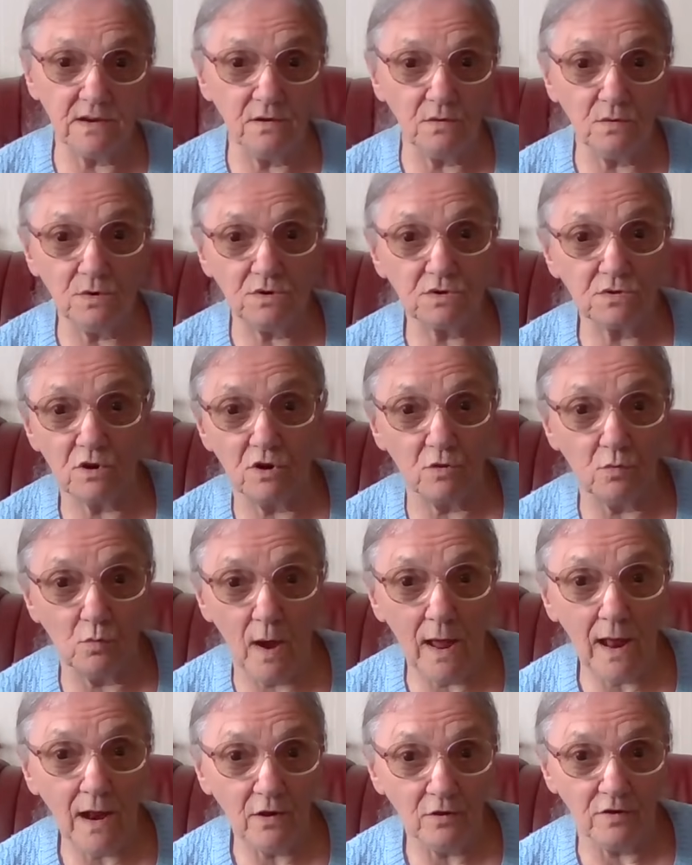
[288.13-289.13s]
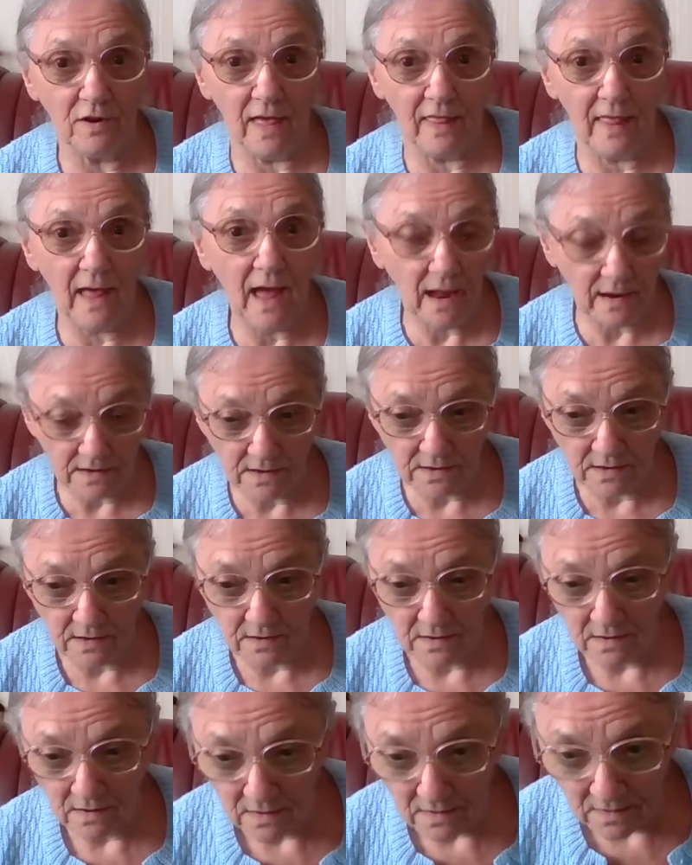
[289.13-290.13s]
and it was well under that.
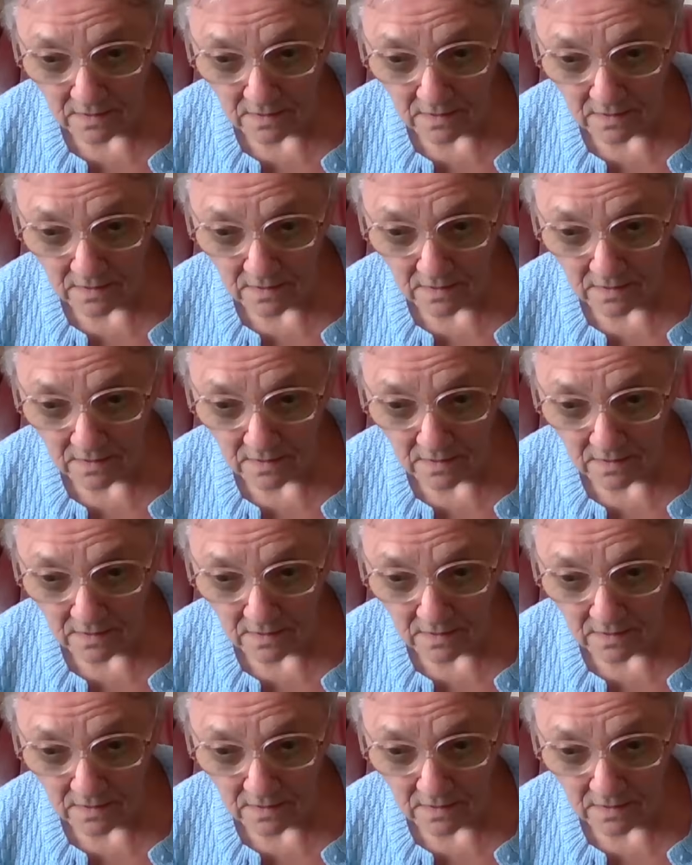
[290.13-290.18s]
